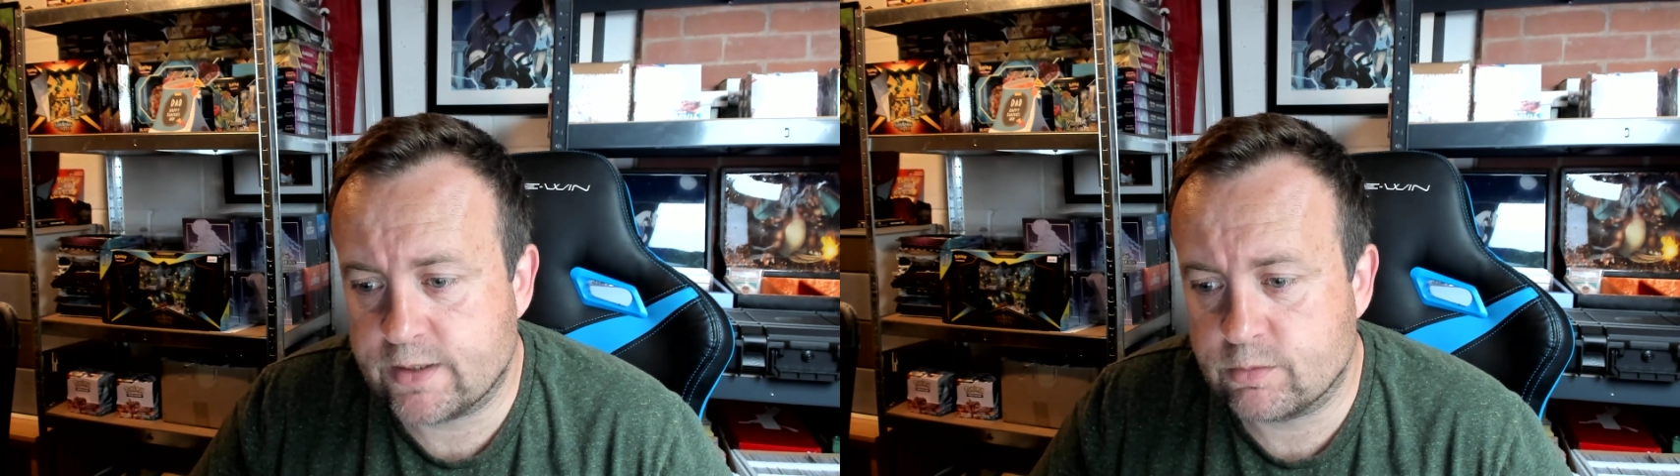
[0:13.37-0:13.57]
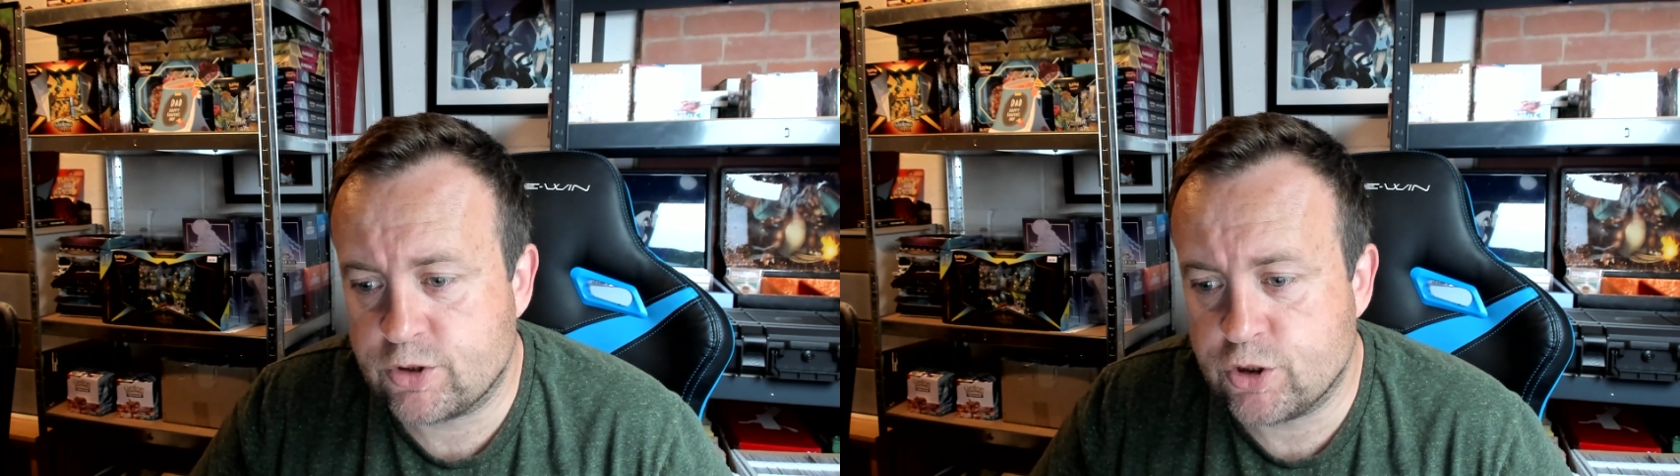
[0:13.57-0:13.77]

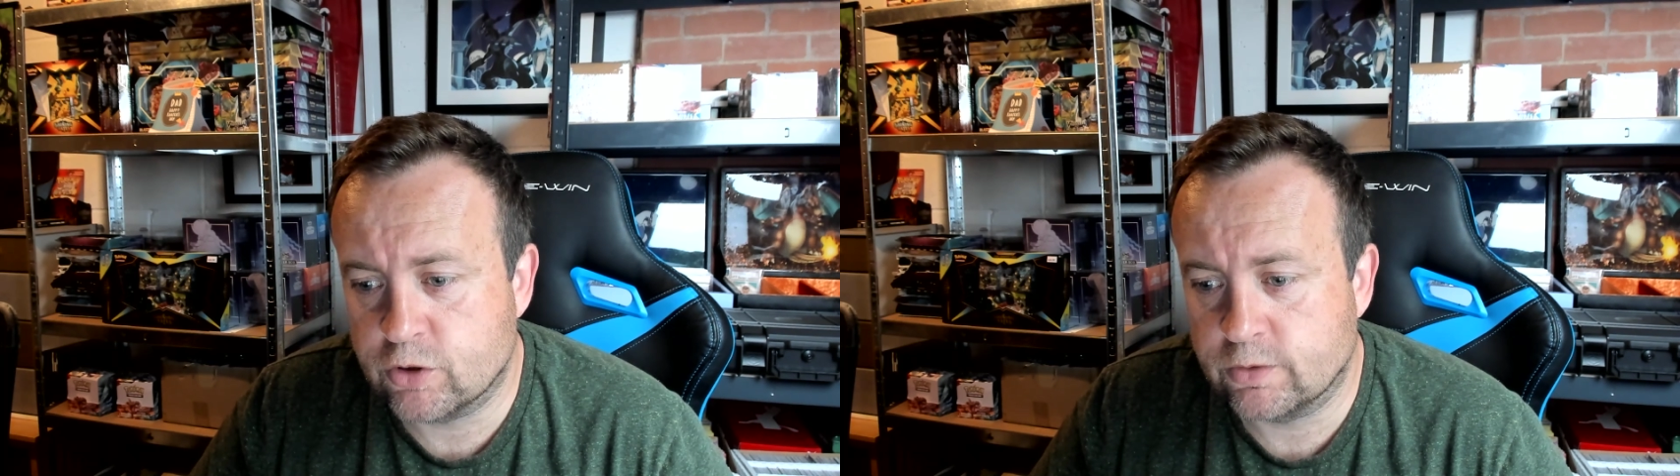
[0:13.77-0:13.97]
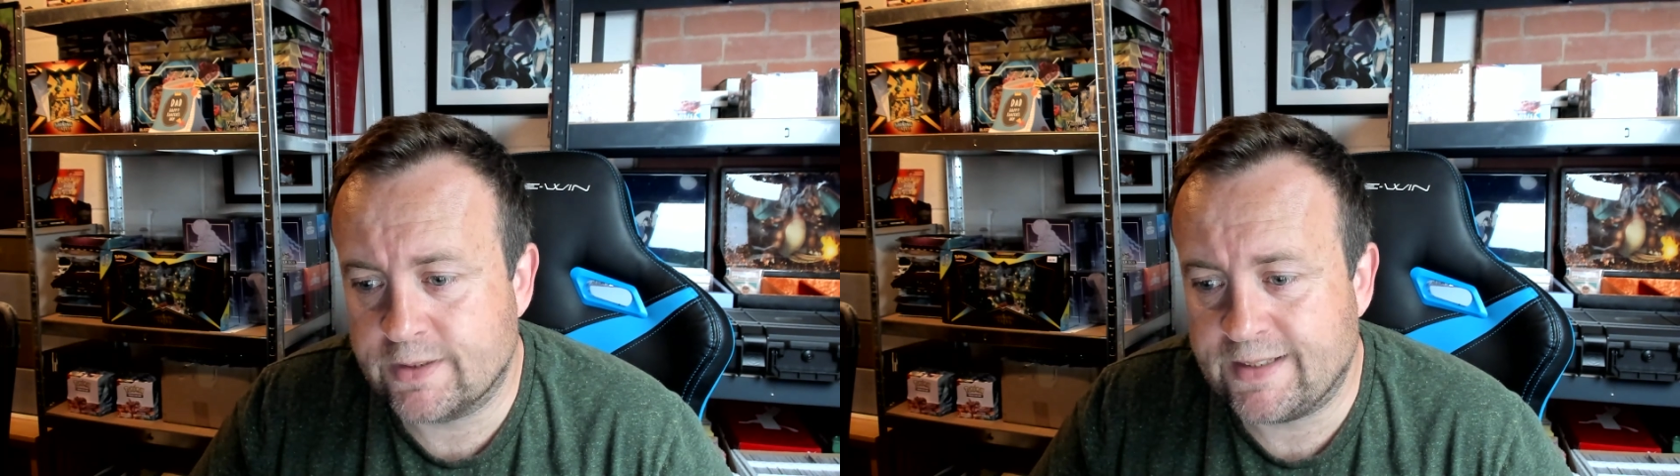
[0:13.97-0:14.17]
It was
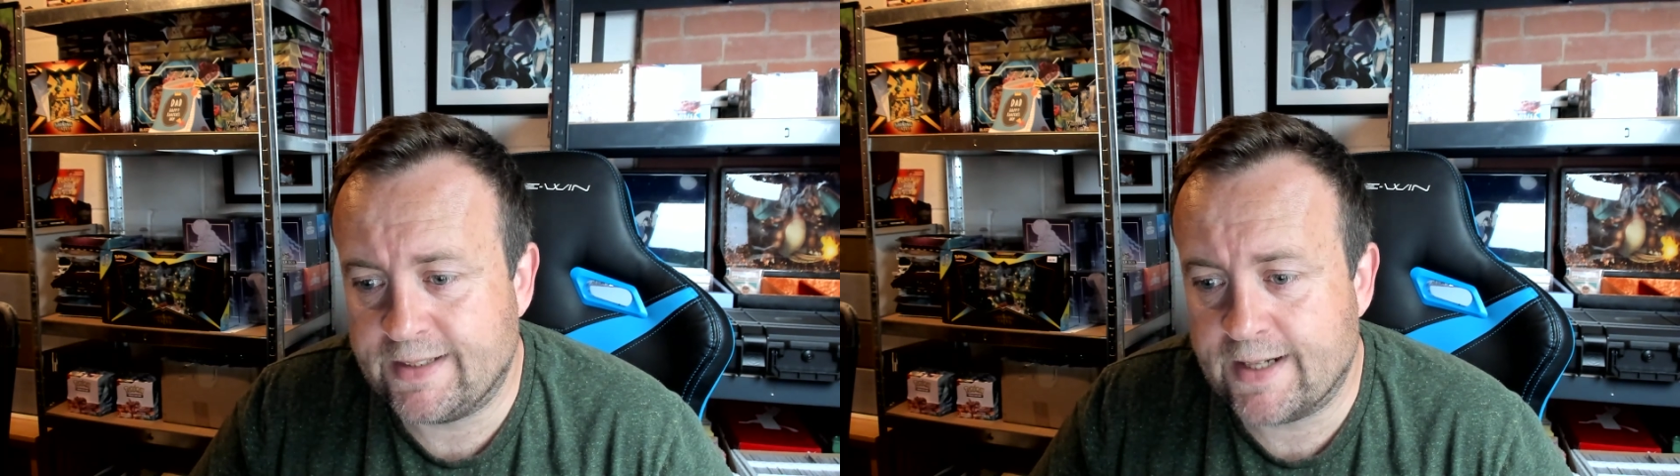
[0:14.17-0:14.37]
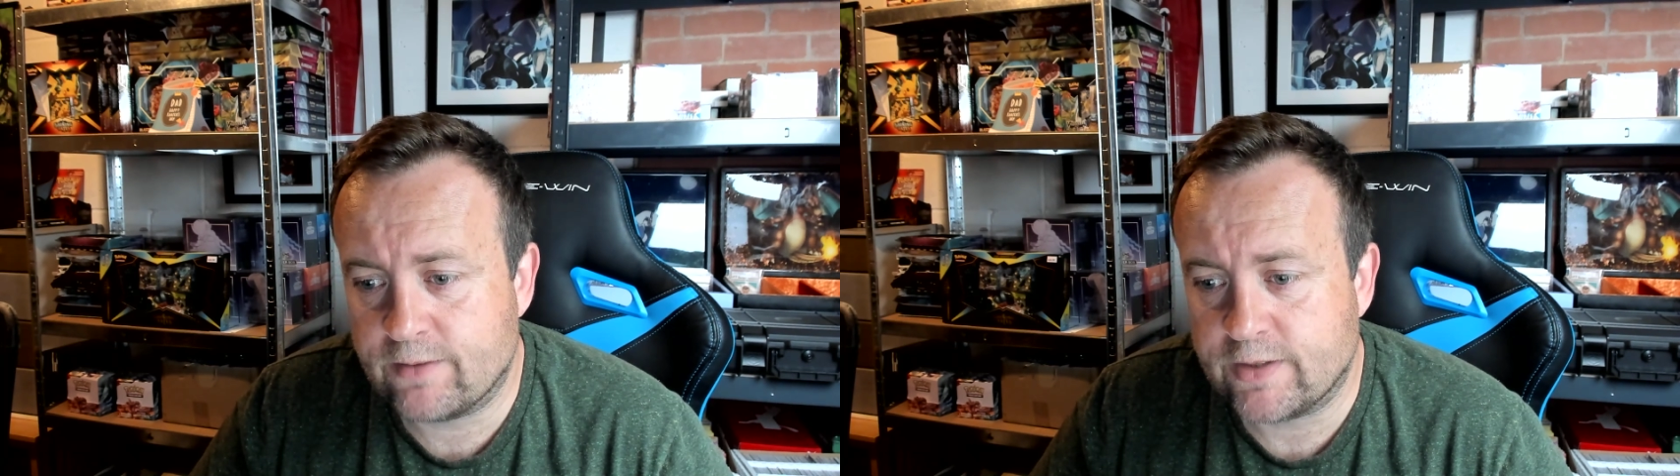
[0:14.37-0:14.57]
Jordan and
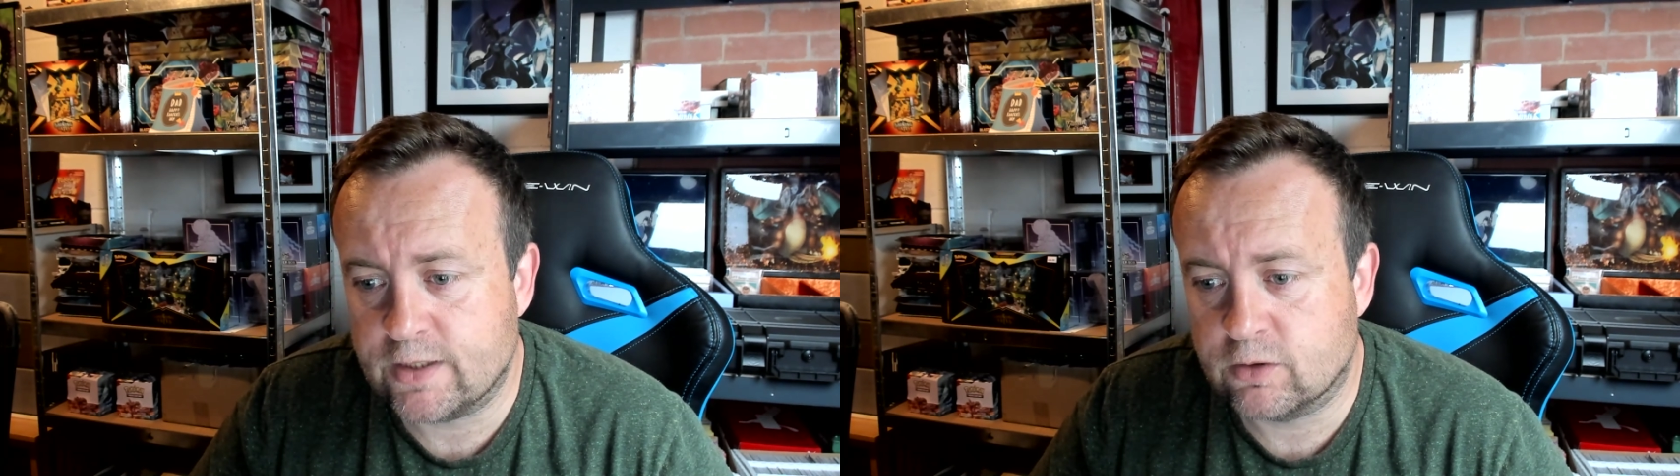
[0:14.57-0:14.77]
Gavin